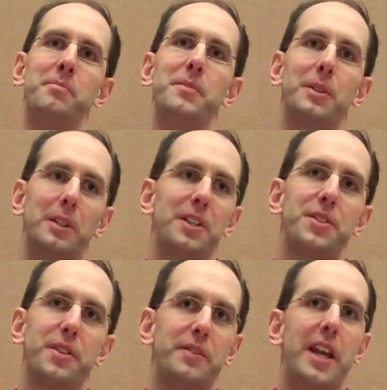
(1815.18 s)

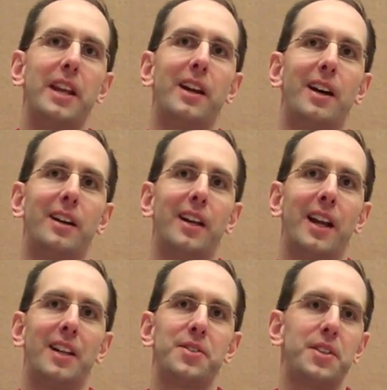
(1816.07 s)
lists of data
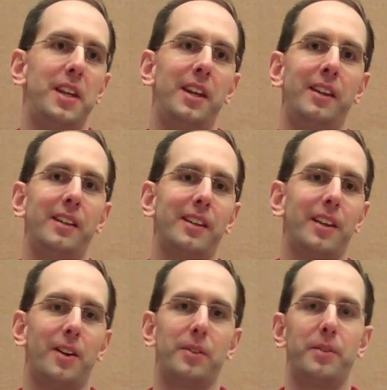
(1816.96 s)
and seeing,
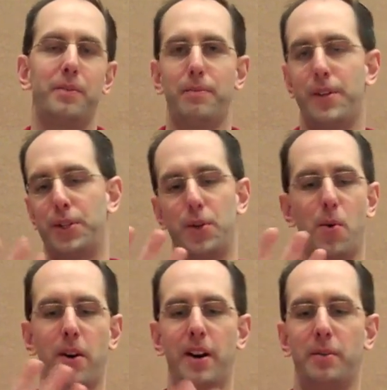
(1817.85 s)
the
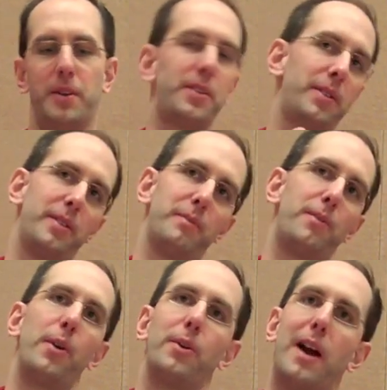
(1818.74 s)
story with
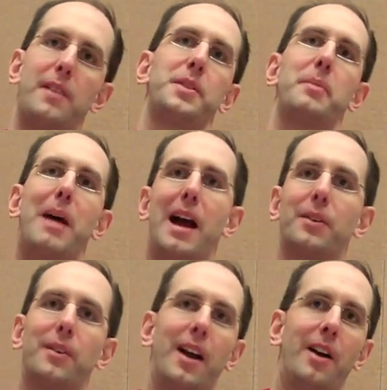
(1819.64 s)
photographs in the
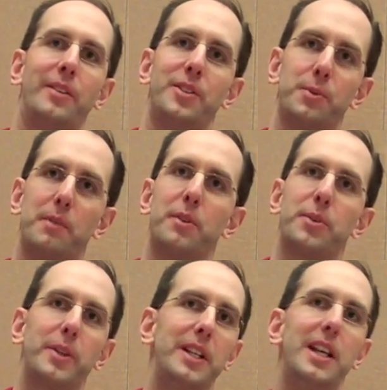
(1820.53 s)
background and Swivel
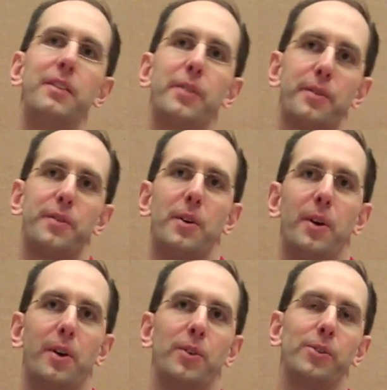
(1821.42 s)
3D for the
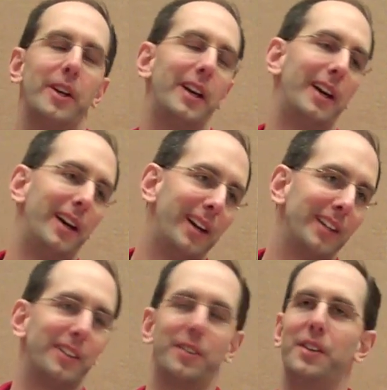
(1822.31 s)
photos.
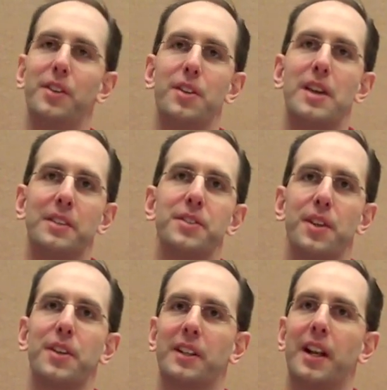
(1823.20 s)
That's
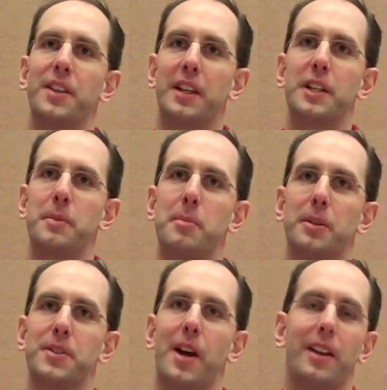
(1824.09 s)
the thing that I think gets people
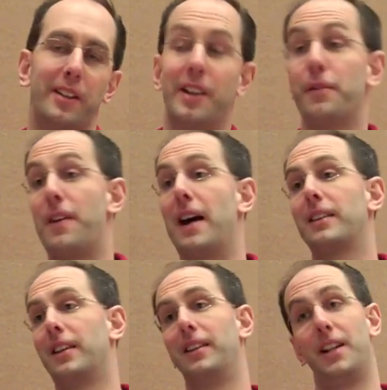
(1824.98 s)
excited. And the
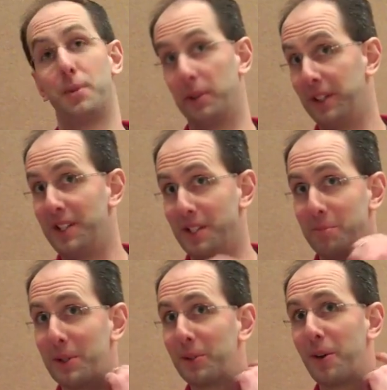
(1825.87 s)
fact that it's really easy to
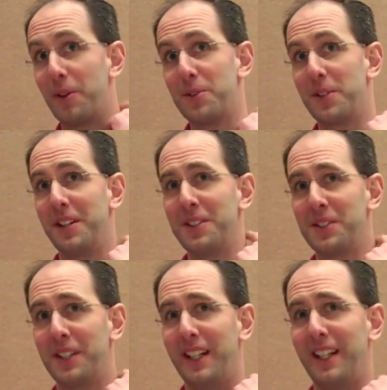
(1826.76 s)
build all those
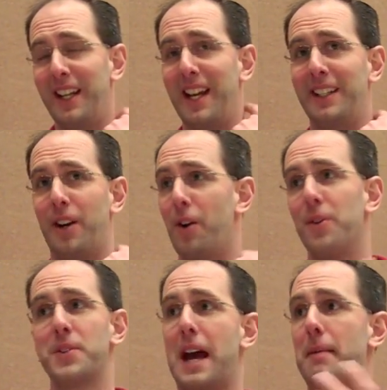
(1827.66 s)
things, and that all
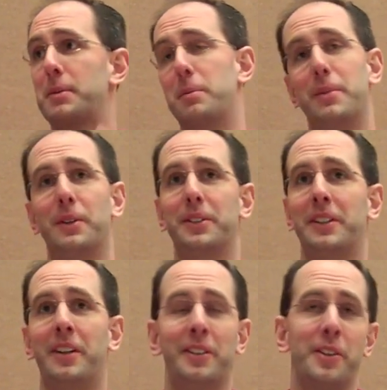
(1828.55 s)
those apps were built
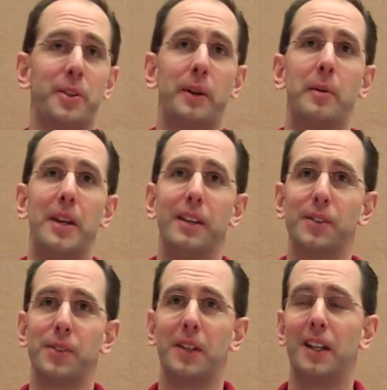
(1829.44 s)
in under 3 weeks.